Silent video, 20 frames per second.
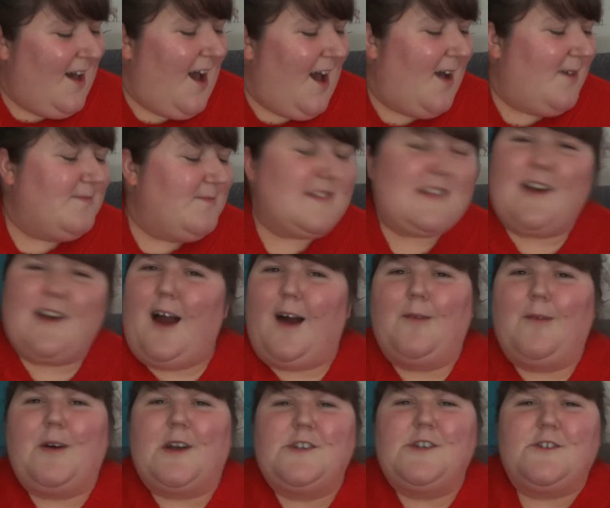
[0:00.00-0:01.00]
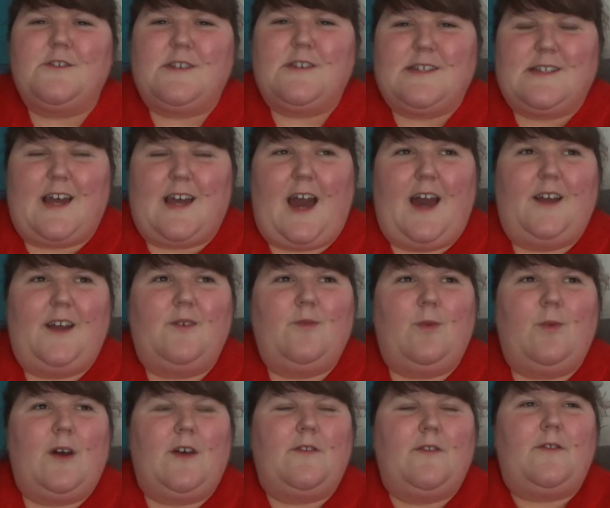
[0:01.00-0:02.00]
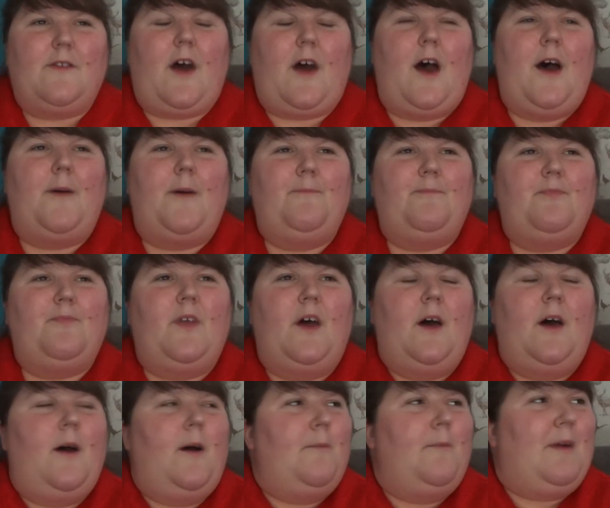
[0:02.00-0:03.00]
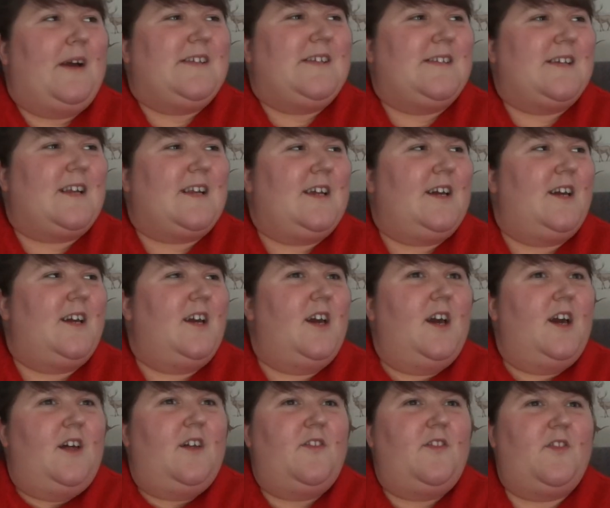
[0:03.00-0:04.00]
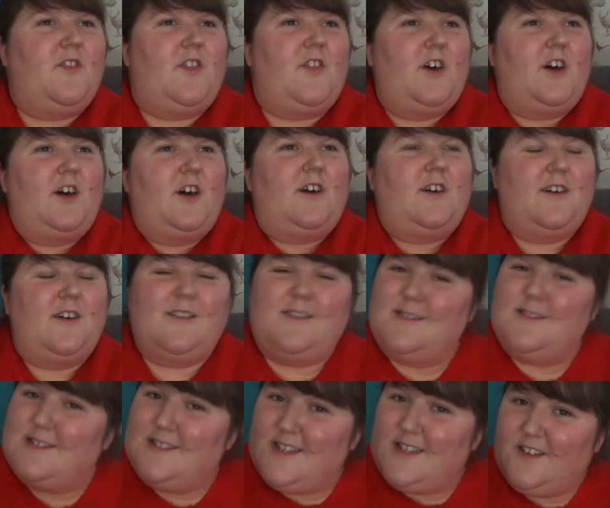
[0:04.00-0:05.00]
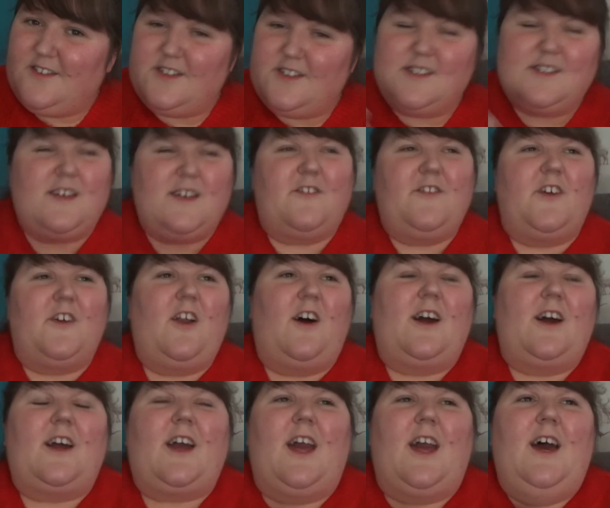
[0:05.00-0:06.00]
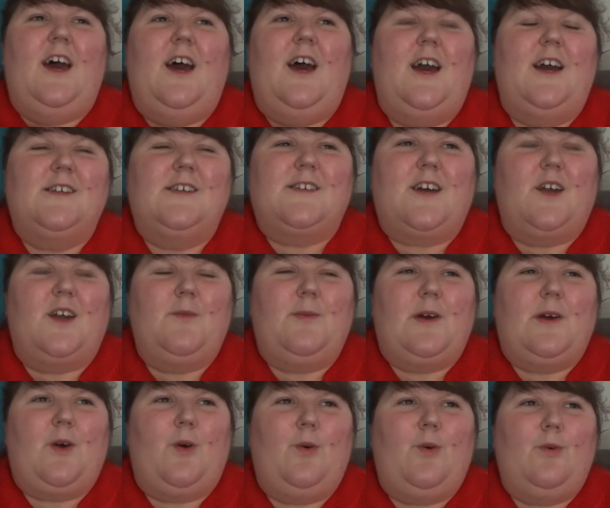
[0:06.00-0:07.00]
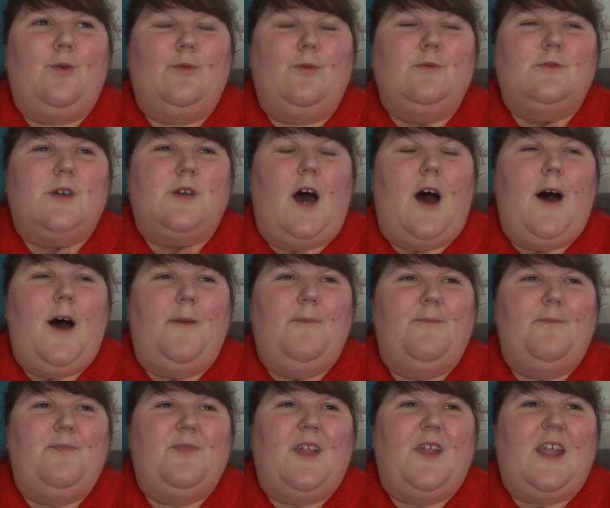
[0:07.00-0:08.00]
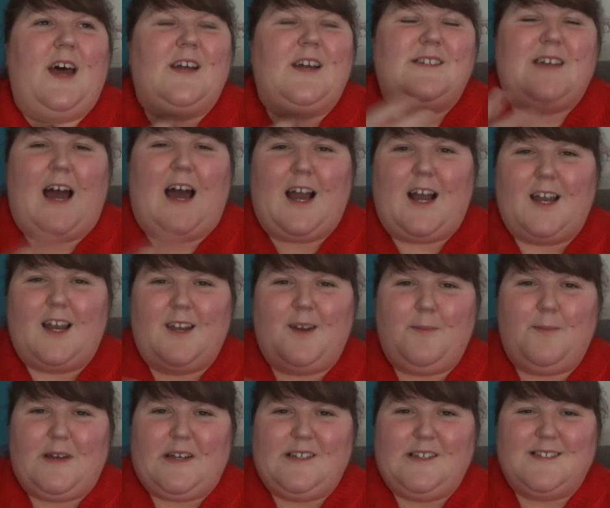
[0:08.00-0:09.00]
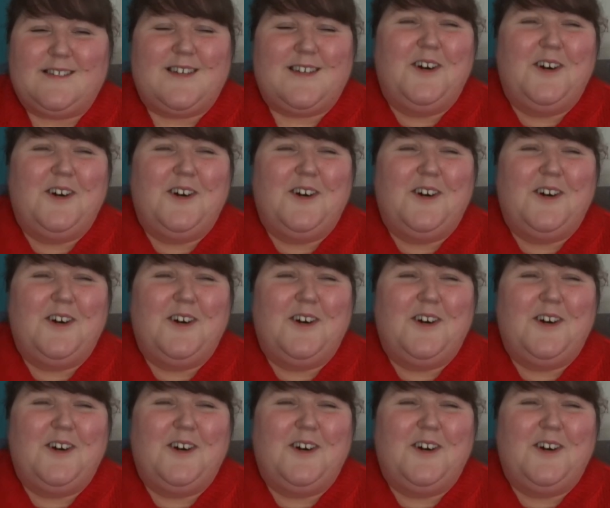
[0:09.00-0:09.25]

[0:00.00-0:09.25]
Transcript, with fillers: Um, so yeah, I'm gonna do this again with um, basically the series, if you like, is gonna be called um, like Tackling a Beast